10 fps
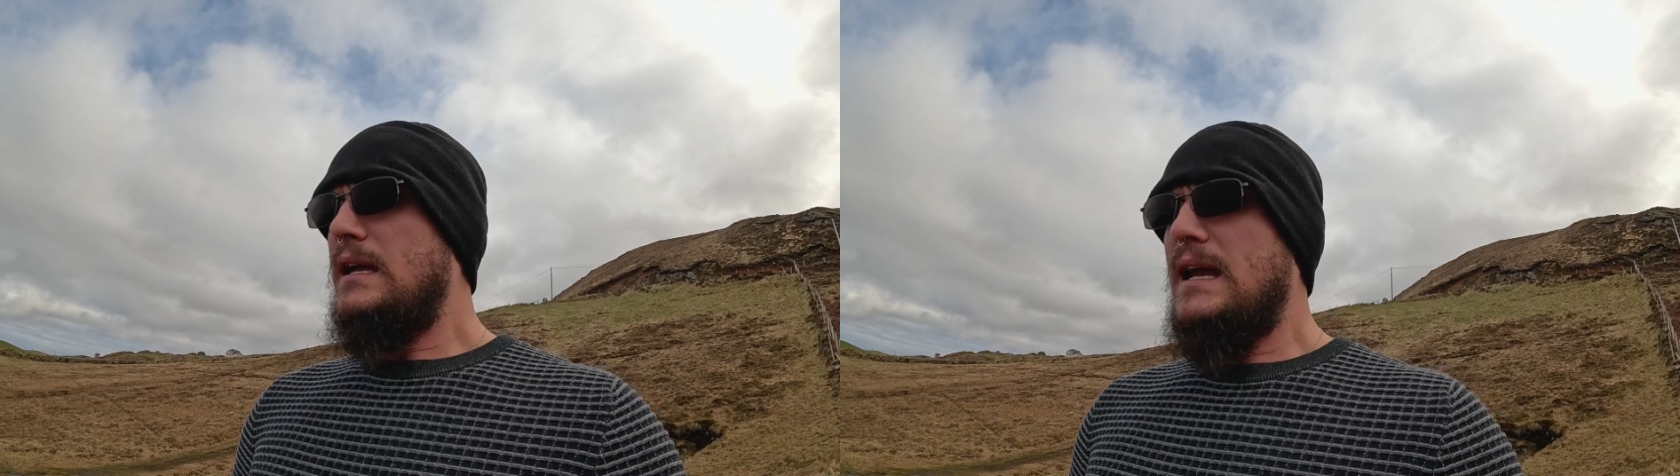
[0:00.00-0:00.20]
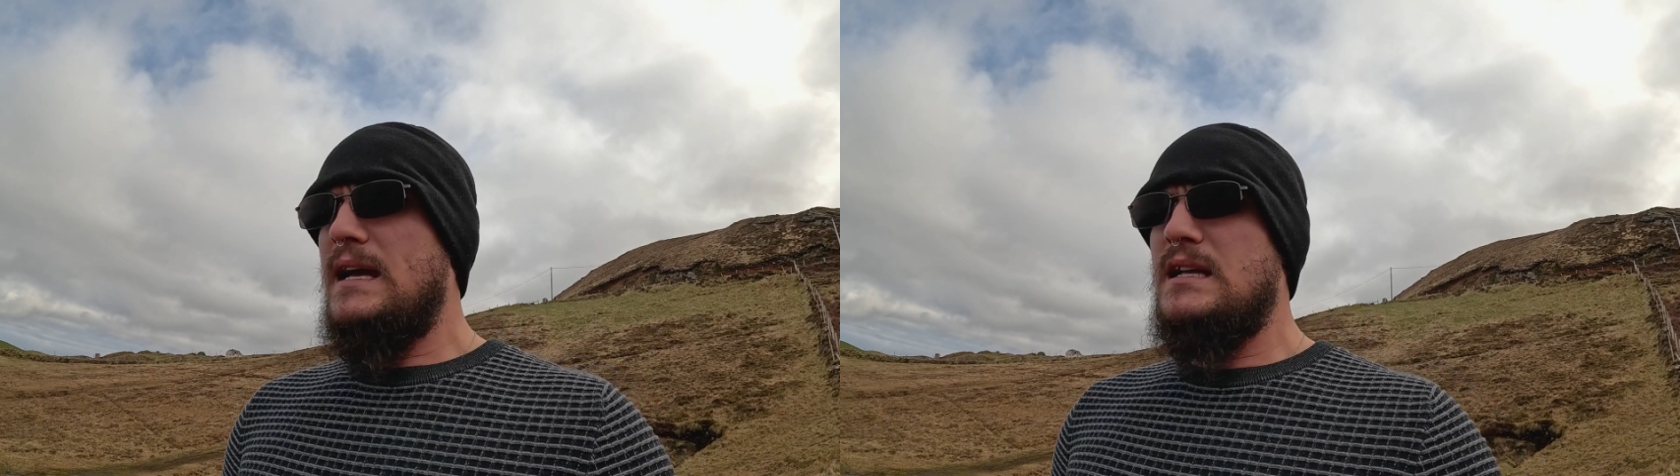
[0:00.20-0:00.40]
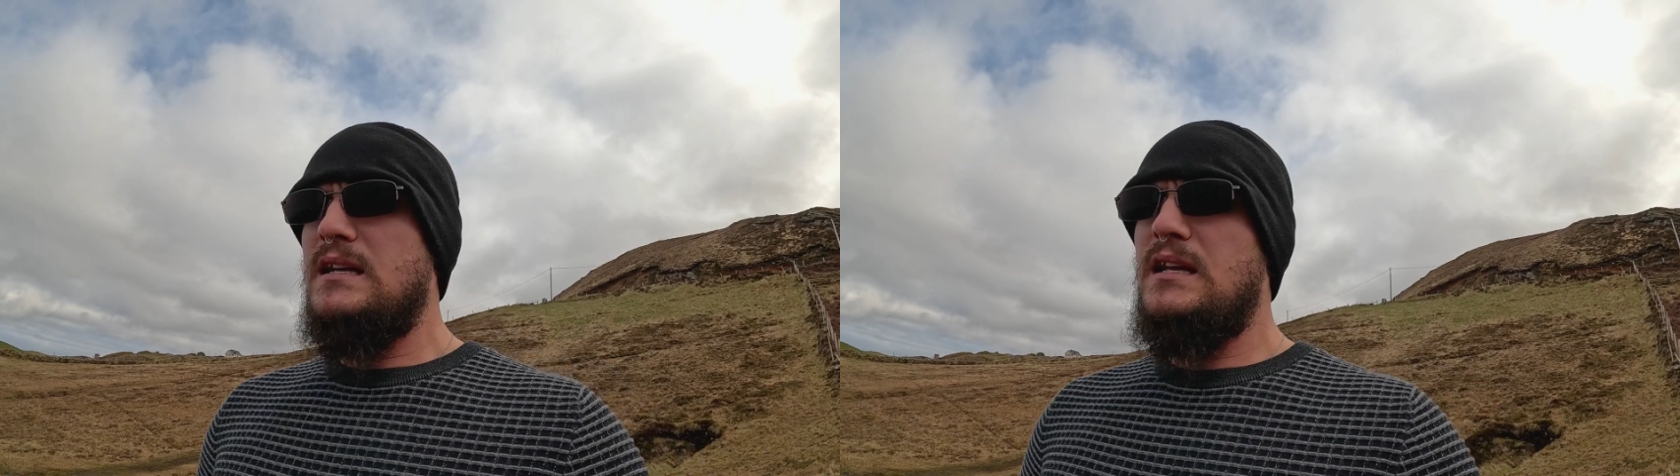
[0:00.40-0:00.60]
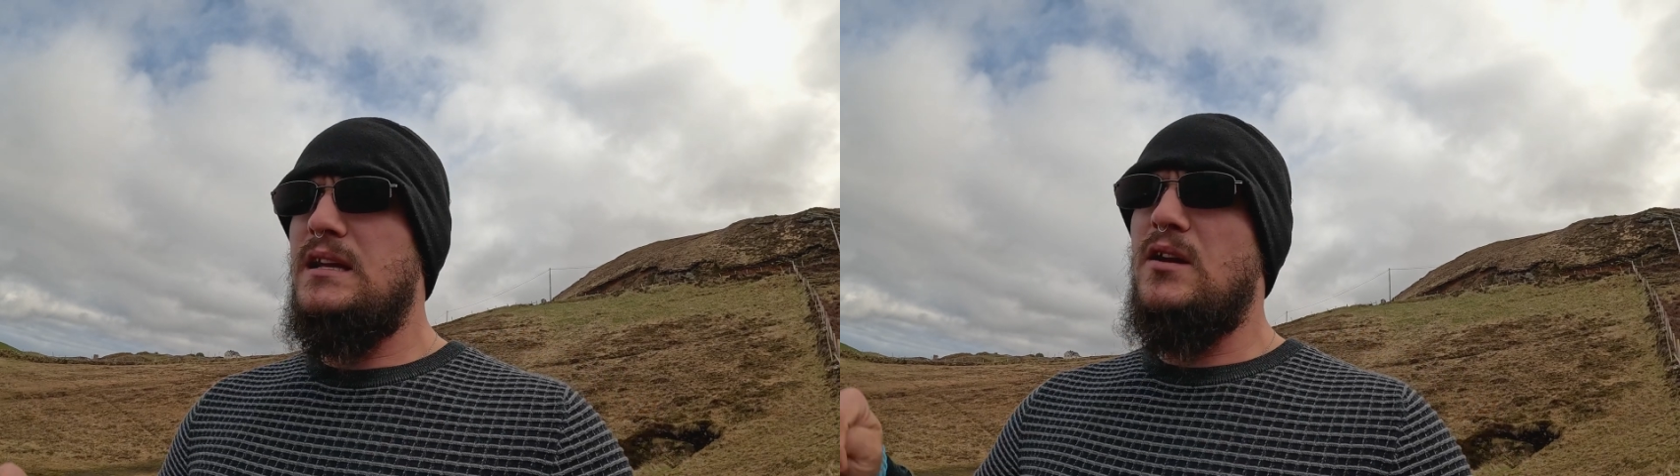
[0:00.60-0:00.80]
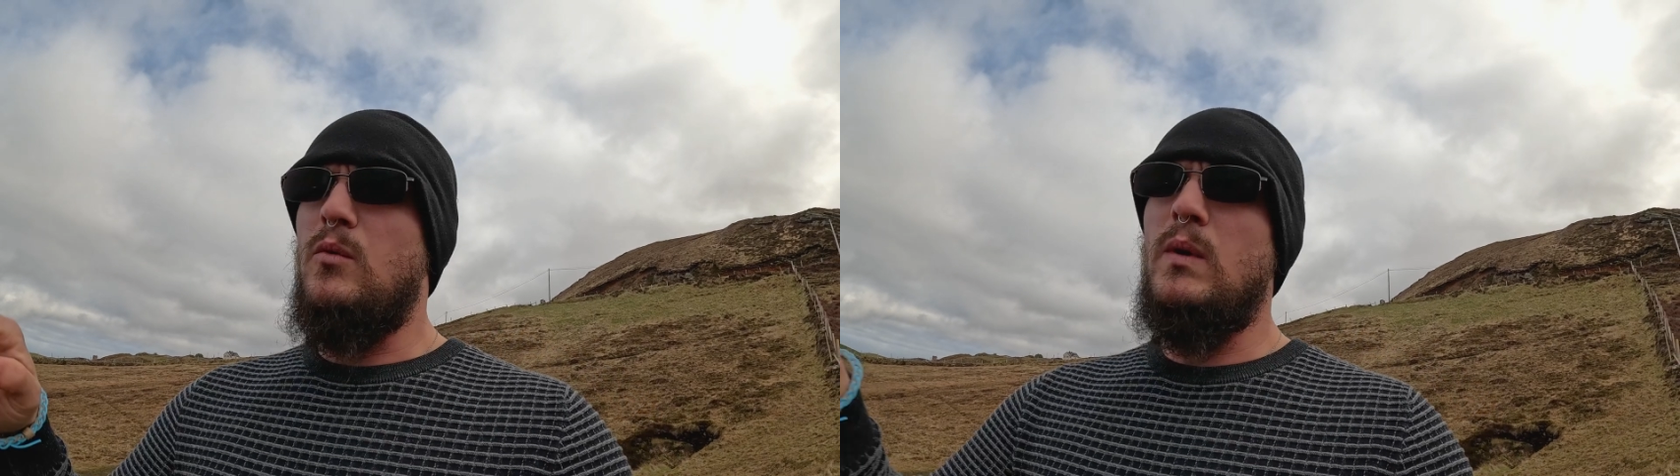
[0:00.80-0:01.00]
And
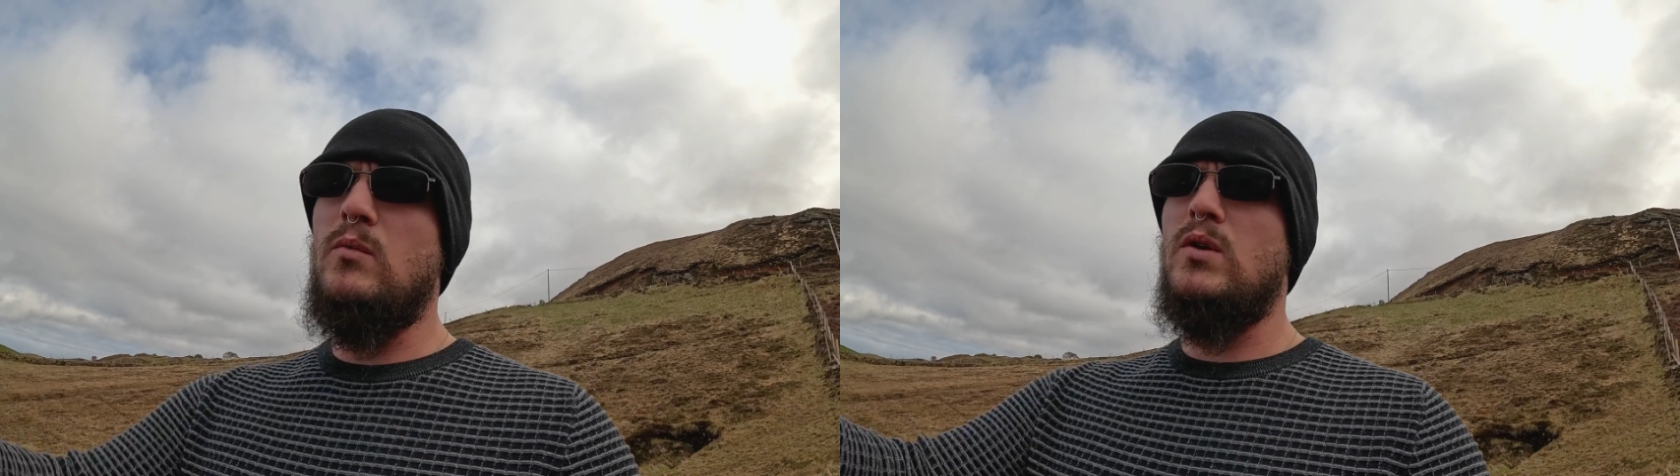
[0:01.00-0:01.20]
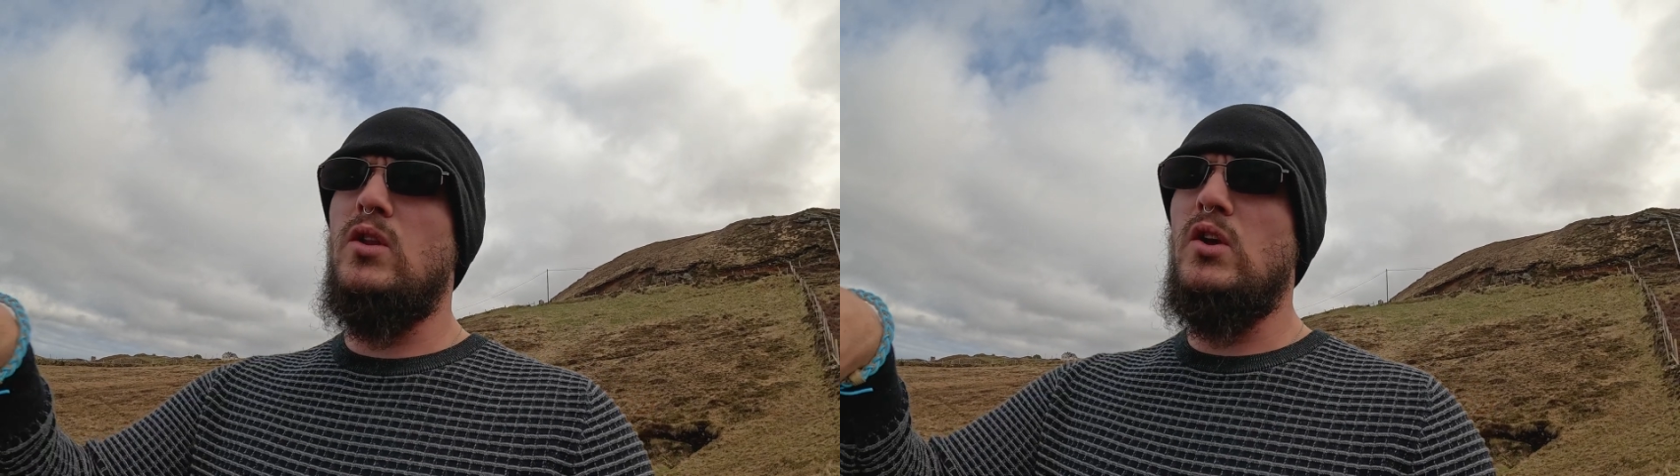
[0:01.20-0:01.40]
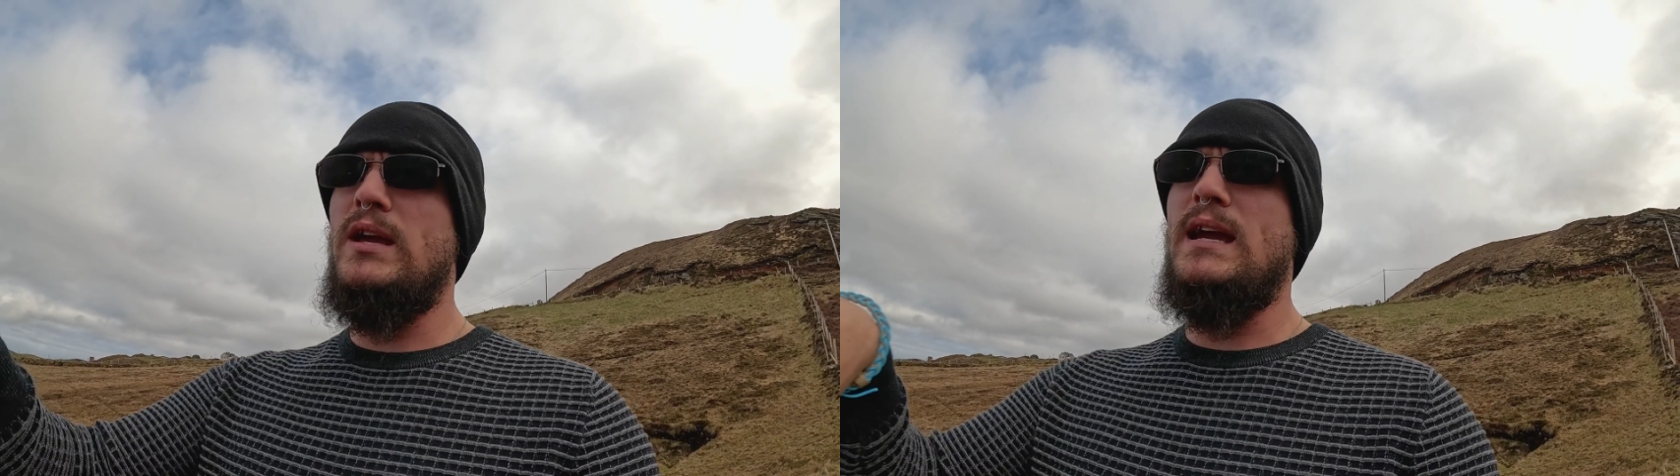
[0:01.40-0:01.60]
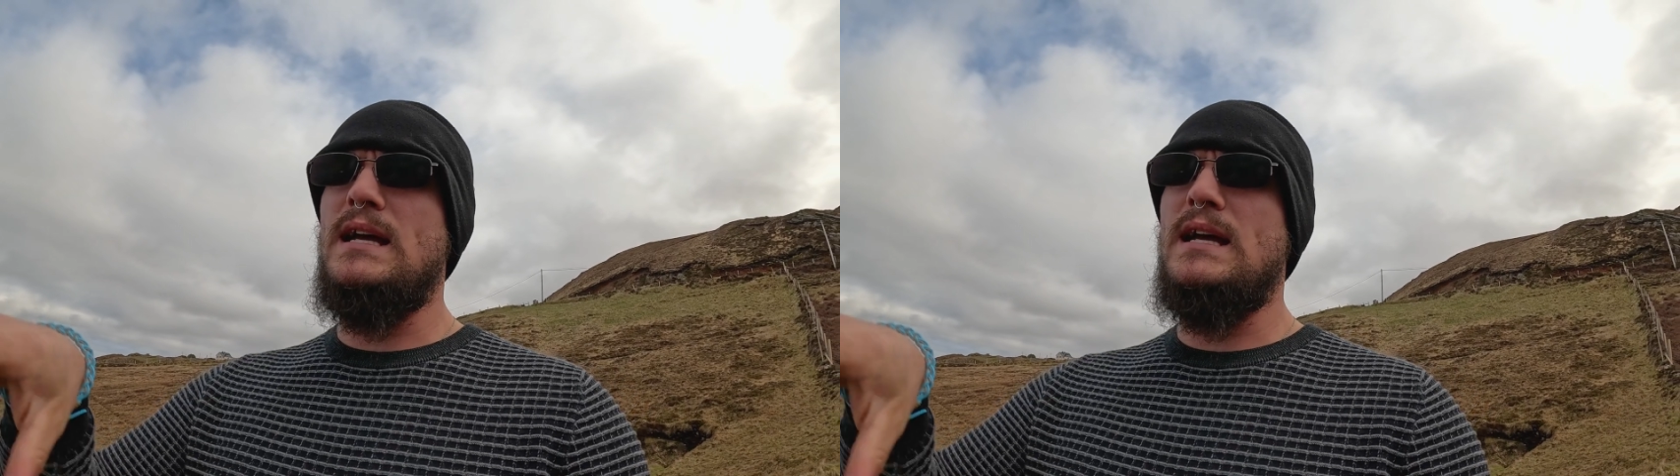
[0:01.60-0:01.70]
you know, when we're looking